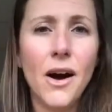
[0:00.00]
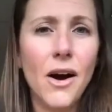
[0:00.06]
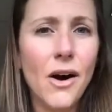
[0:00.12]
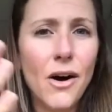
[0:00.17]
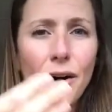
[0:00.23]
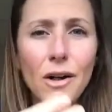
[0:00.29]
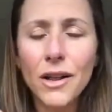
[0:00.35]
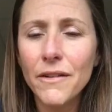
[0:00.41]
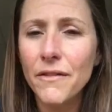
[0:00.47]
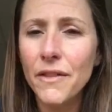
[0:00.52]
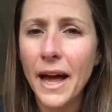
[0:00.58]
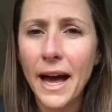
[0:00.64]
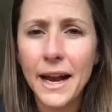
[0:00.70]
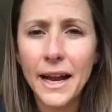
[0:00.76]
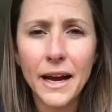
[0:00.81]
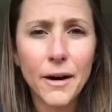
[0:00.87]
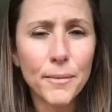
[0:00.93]
All of
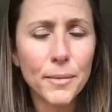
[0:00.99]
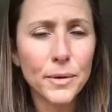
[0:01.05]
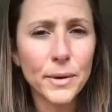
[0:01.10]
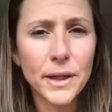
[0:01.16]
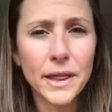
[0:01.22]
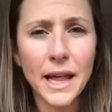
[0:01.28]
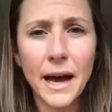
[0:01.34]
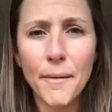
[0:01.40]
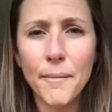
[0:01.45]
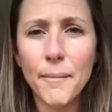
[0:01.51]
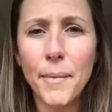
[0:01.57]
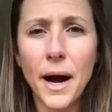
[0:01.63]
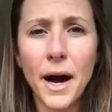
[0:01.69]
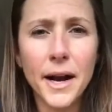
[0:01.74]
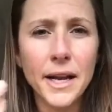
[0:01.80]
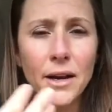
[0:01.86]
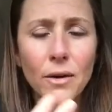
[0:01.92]
that helps with that
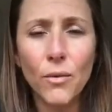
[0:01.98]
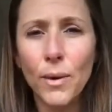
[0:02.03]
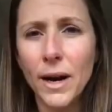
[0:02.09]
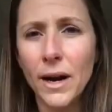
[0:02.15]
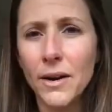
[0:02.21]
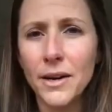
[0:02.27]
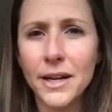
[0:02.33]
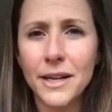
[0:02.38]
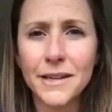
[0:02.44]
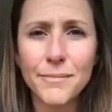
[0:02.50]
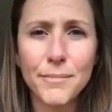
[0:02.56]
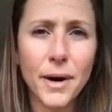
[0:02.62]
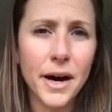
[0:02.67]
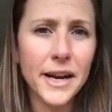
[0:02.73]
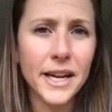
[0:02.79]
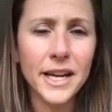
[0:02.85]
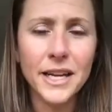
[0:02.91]
body awareness,
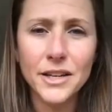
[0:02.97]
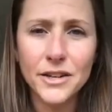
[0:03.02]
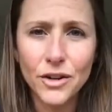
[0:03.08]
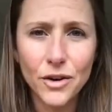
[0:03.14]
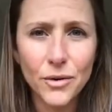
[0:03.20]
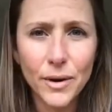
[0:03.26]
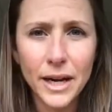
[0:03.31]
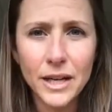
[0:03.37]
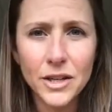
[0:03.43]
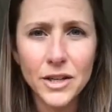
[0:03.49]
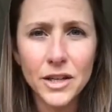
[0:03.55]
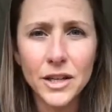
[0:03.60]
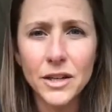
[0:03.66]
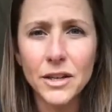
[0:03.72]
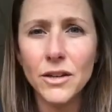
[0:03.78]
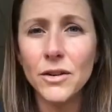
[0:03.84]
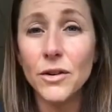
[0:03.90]
body
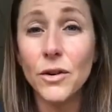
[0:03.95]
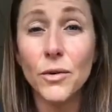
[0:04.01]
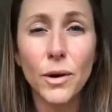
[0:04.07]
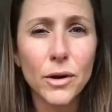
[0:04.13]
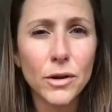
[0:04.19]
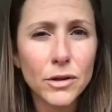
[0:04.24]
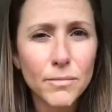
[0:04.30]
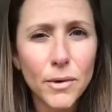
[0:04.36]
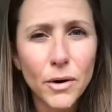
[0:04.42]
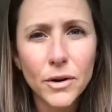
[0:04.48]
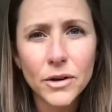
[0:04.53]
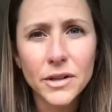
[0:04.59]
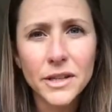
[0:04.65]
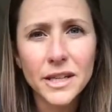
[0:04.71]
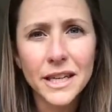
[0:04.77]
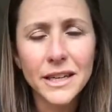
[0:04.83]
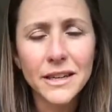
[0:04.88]
integration, gross
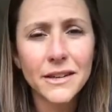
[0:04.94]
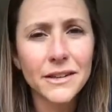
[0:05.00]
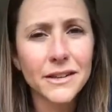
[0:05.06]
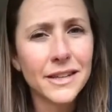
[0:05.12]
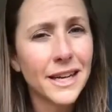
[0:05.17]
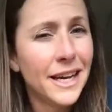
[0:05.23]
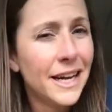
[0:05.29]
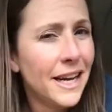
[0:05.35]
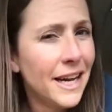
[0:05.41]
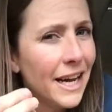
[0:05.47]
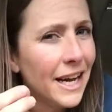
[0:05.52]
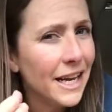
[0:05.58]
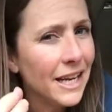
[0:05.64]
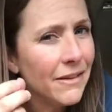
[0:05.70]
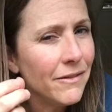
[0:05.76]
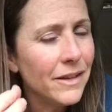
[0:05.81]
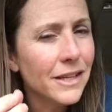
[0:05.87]
motor skills.
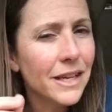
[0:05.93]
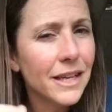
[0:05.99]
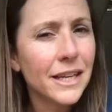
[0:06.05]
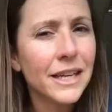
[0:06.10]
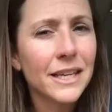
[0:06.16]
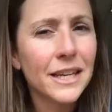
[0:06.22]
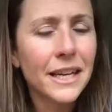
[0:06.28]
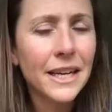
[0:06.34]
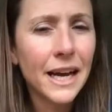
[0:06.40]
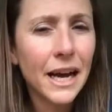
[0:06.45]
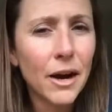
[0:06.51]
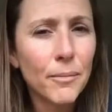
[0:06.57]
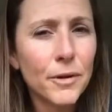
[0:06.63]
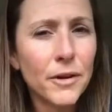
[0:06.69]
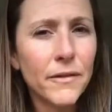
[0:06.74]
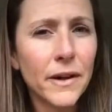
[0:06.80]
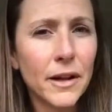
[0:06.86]
It even is going to
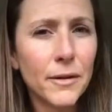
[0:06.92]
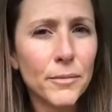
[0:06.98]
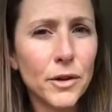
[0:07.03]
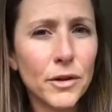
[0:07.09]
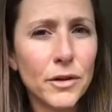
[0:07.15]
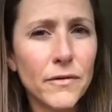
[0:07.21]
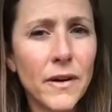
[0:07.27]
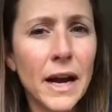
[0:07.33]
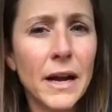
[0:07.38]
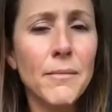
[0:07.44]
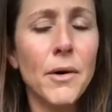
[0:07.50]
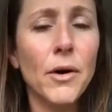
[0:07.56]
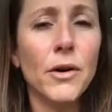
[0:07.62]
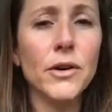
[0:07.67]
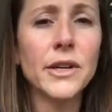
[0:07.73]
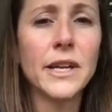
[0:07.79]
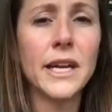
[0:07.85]
help develop those fine
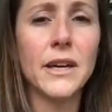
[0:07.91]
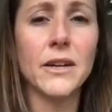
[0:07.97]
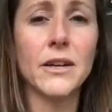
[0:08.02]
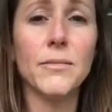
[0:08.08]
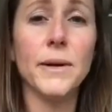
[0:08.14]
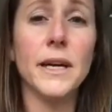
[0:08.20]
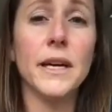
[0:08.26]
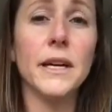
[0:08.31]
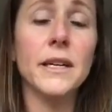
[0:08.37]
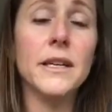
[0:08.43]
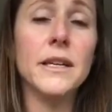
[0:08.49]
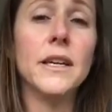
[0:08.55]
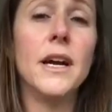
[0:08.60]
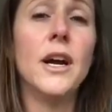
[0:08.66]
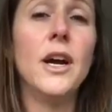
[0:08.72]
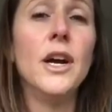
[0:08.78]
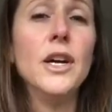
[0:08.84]
motor skills because
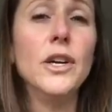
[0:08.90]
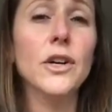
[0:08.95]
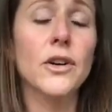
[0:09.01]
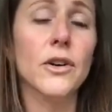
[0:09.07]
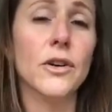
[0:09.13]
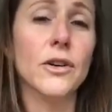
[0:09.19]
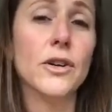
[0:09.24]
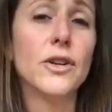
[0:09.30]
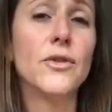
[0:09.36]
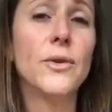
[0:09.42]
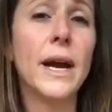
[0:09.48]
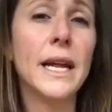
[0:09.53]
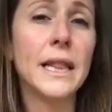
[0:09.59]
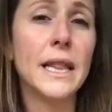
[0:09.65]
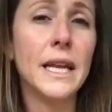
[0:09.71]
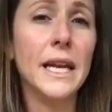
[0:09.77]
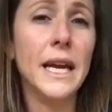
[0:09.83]
you're
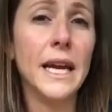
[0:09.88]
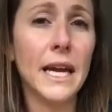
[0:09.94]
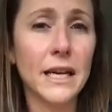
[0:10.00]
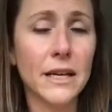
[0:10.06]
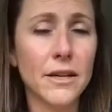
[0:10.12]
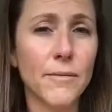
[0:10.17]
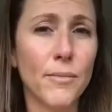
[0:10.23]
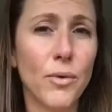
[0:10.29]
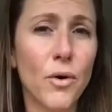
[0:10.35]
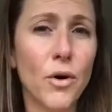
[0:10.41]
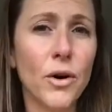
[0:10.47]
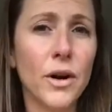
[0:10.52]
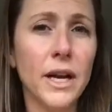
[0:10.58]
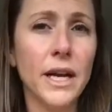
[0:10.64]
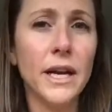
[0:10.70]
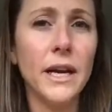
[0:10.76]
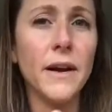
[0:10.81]
strengthening and
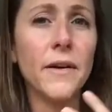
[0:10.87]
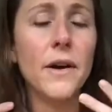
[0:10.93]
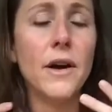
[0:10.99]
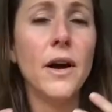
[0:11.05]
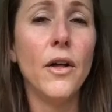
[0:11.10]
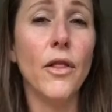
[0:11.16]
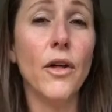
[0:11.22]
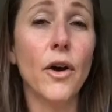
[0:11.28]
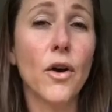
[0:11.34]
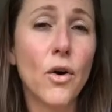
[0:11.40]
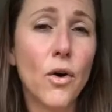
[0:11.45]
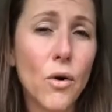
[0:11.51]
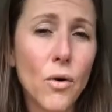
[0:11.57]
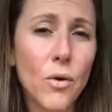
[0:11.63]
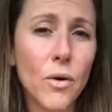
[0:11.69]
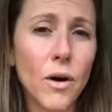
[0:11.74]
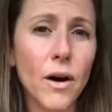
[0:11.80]
supporting the
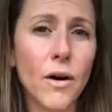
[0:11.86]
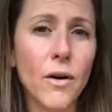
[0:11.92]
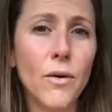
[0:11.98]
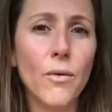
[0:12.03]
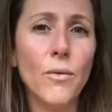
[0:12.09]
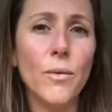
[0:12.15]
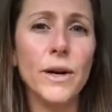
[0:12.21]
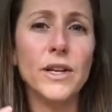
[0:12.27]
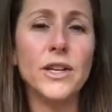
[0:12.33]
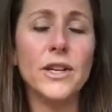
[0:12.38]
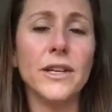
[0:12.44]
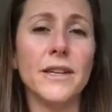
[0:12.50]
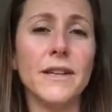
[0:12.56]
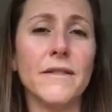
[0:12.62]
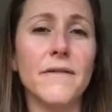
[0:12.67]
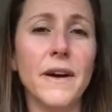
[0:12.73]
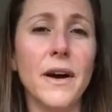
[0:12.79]
core, which
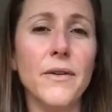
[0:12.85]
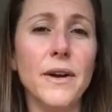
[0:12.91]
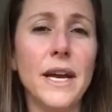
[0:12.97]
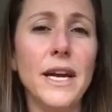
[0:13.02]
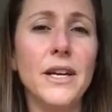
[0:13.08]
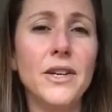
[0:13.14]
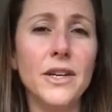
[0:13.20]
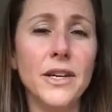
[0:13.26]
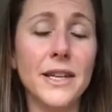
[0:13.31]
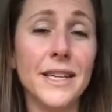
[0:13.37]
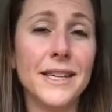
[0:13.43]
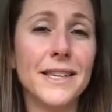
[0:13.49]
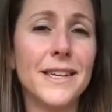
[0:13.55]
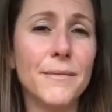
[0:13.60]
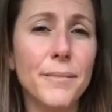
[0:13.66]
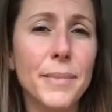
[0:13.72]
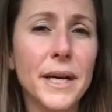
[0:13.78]
is the foundation, the
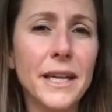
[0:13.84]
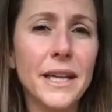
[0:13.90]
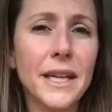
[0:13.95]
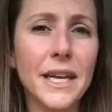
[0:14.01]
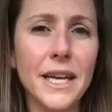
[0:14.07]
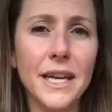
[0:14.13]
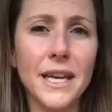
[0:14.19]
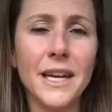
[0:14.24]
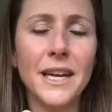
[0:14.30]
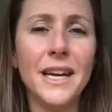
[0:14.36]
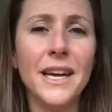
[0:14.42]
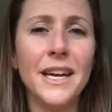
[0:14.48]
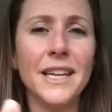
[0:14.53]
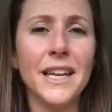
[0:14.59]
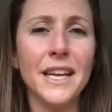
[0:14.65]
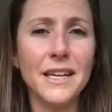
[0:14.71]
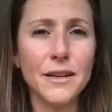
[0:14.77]
stability
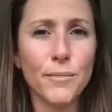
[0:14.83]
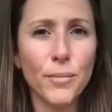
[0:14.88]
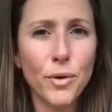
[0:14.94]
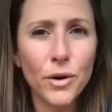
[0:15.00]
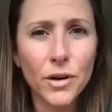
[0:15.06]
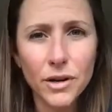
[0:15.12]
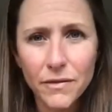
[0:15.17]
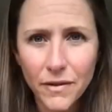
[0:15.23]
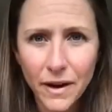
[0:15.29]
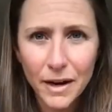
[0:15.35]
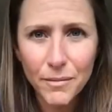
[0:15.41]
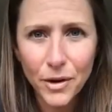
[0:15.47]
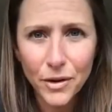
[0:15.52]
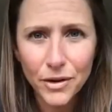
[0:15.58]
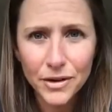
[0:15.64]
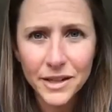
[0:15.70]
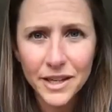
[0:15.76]
that supports fine
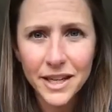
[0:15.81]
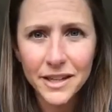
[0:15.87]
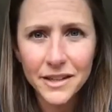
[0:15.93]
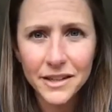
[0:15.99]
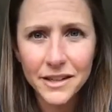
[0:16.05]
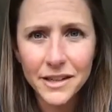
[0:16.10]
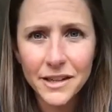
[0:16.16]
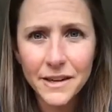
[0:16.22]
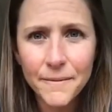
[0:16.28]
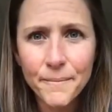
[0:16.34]
motor skills.